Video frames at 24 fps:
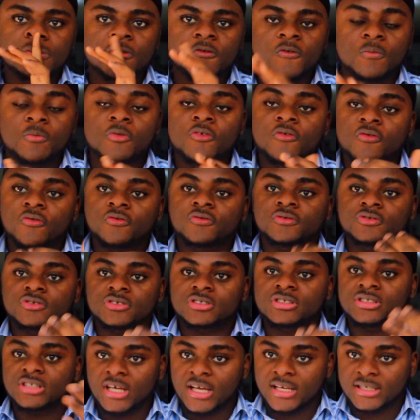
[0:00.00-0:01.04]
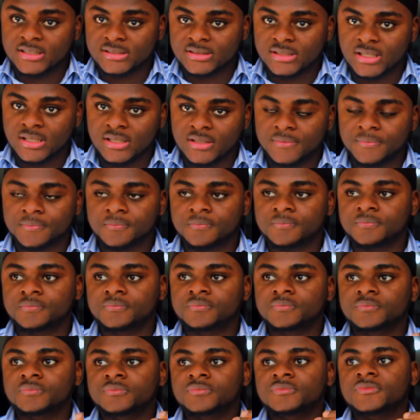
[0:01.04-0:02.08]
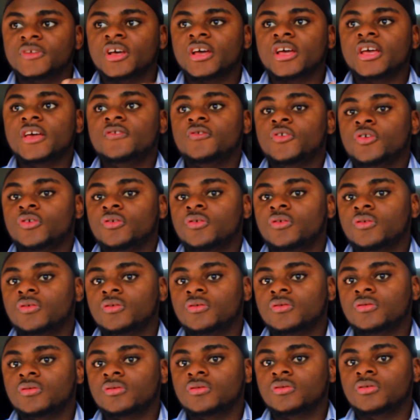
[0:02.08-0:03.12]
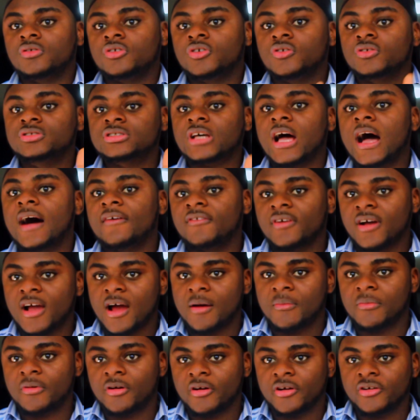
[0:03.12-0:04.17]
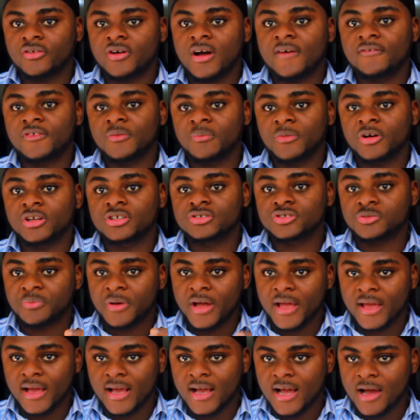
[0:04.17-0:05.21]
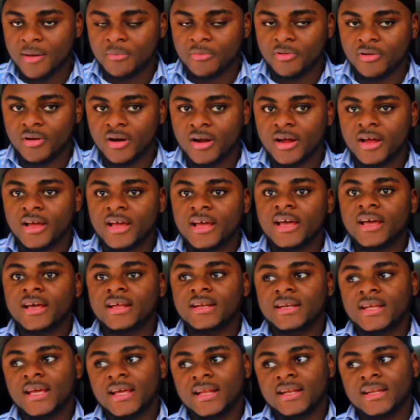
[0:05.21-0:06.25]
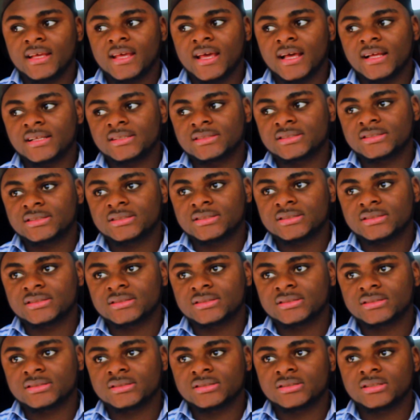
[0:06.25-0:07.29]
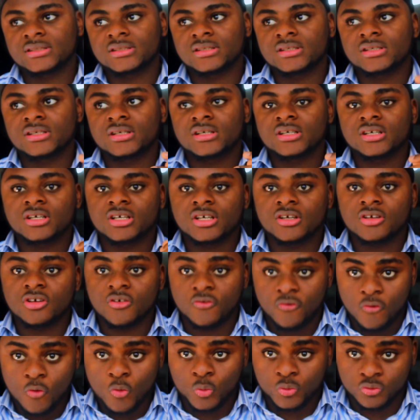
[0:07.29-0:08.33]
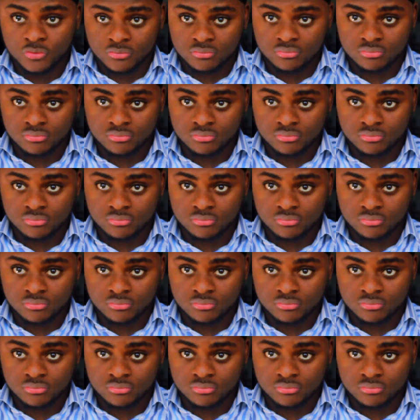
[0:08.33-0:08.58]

move to the next thing. If you don't have a camera, you don't have the money to buy a camera, then get your phone.